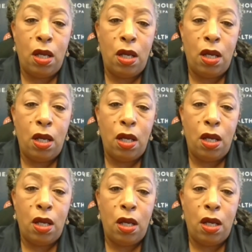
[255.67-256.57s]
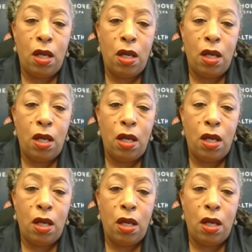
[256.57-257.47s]
So as we
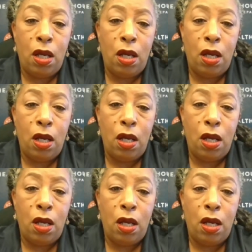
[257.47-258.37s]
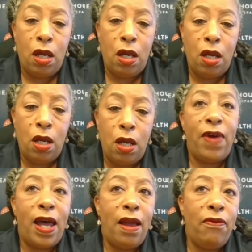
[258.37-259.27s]
age, when we get about
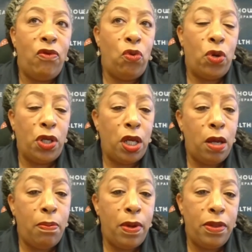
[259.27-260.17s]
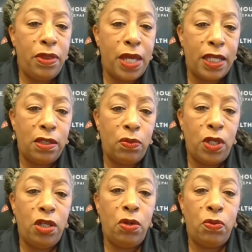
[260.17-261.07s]
45 on up, that's
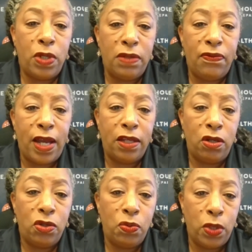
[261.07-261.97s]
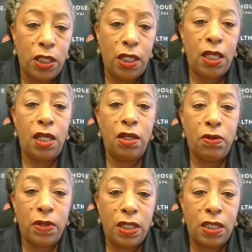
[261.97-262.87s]
when your risk factors really
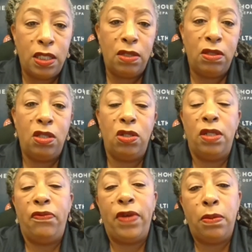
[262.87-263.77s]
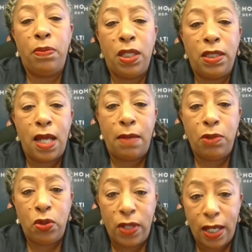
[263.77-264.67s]
increases to developing type
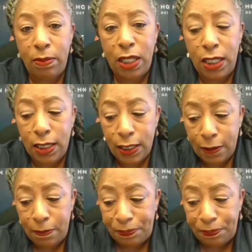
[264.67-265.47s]
2 diabetes.